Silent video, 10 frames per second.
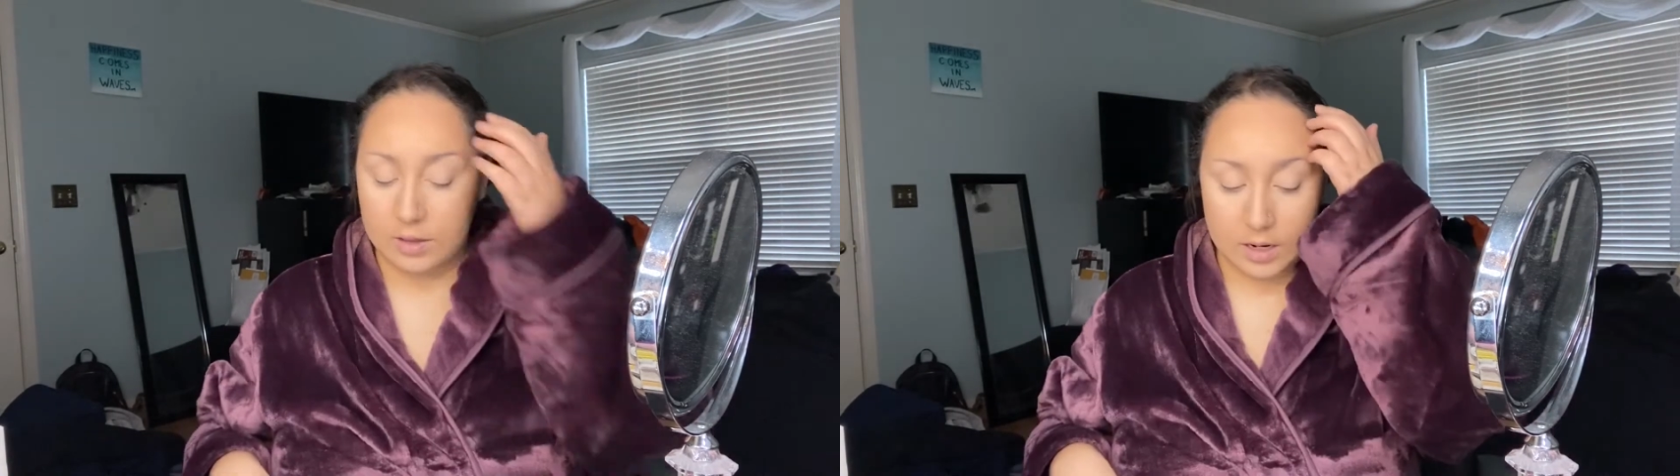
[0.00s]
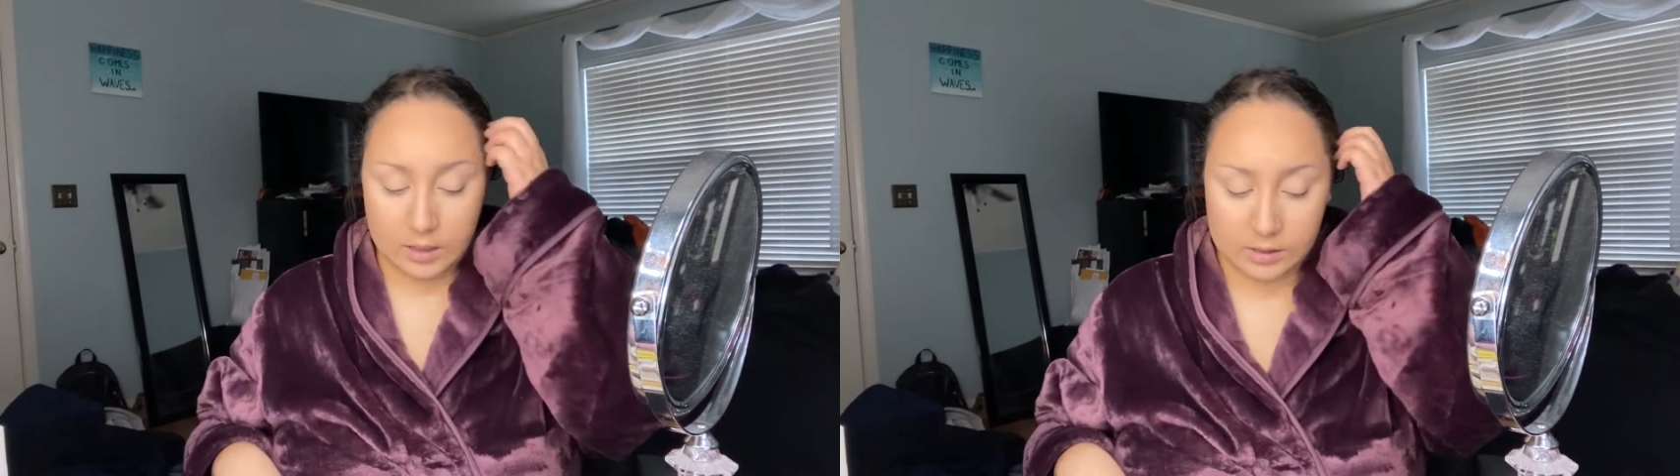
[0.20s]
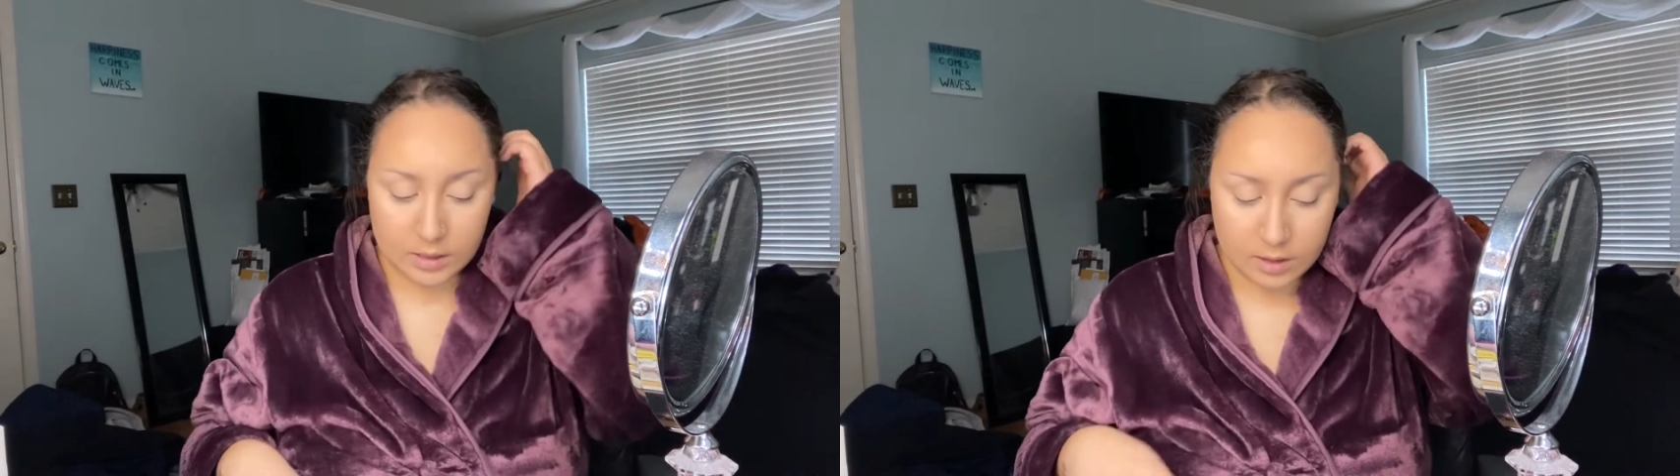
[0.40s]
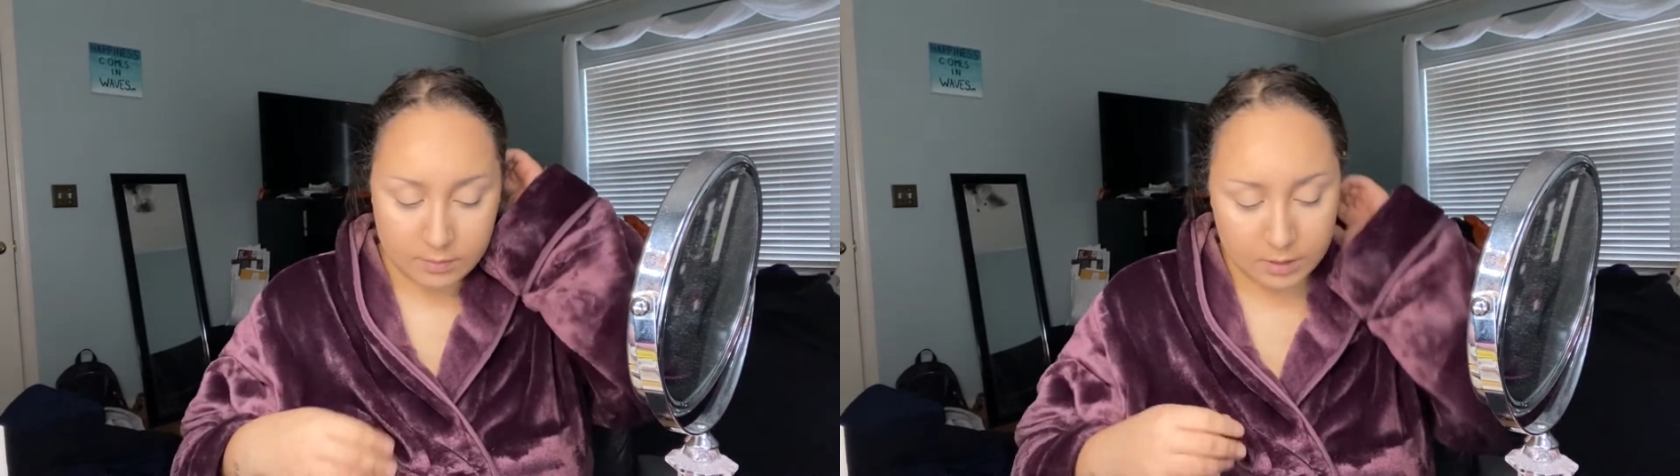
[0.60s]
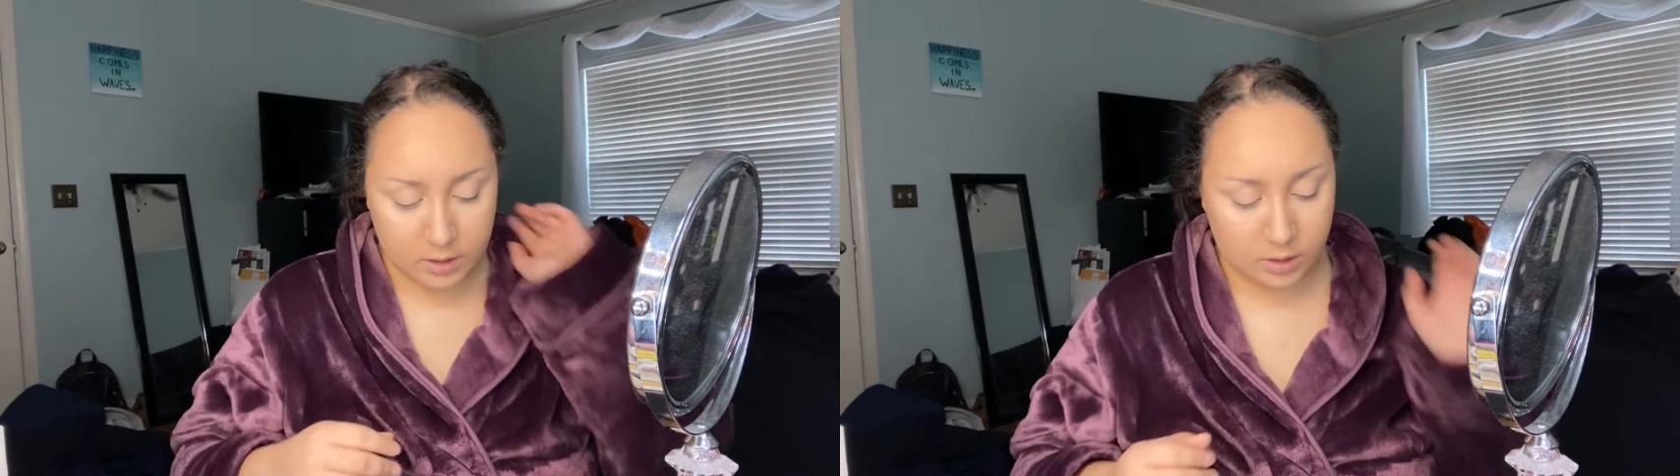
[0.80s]
next thing I'm
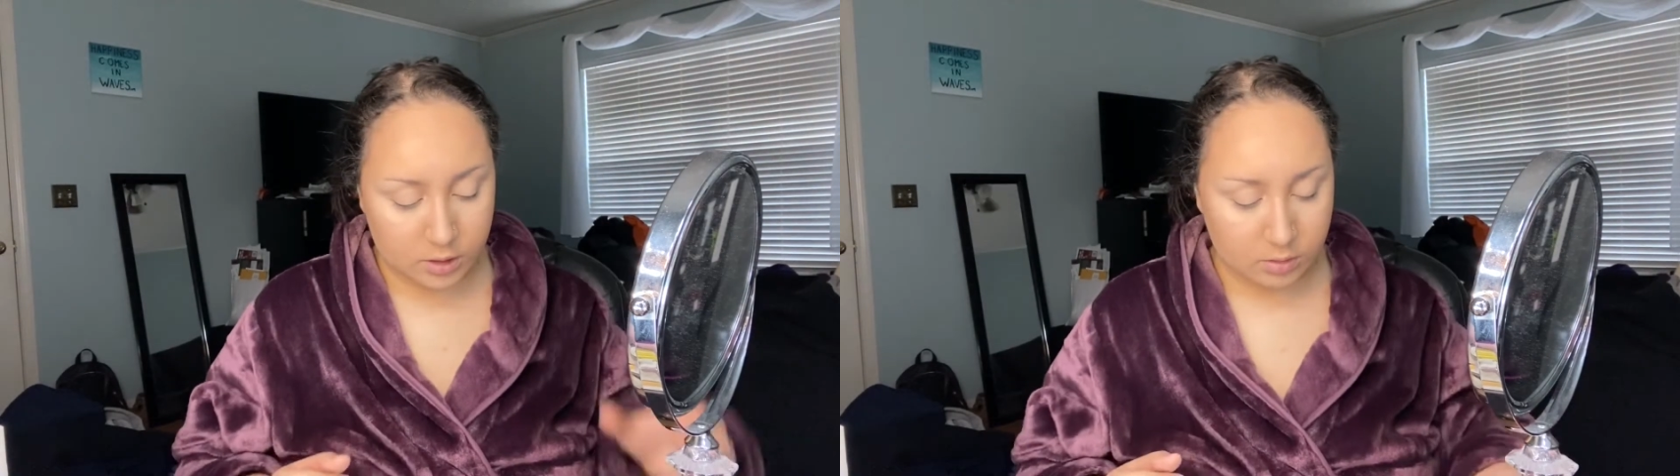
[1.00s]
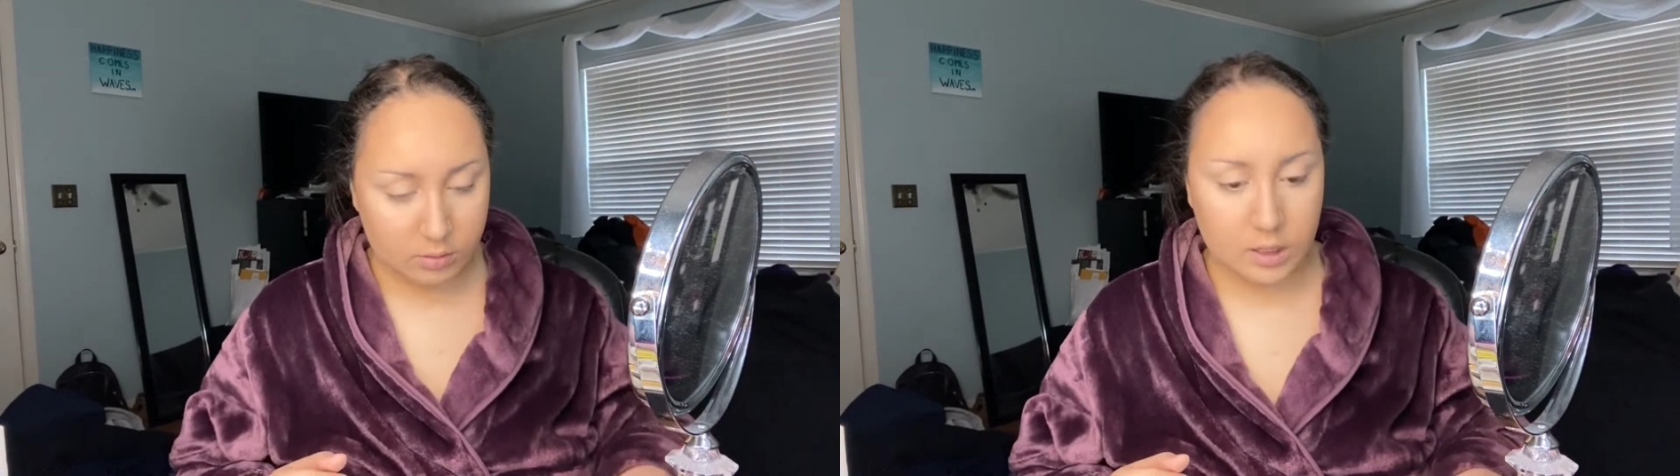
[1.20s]
gonna do